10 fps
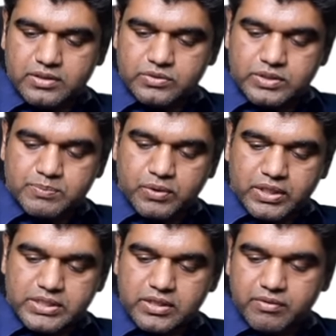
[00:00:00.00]
So its
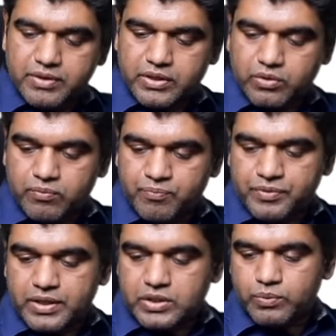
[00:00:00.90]
potential in vitro
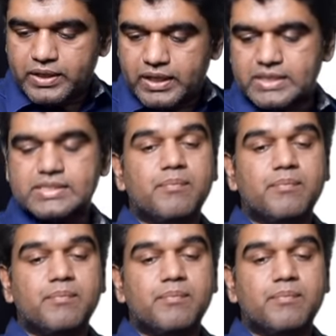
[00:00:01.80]
to increase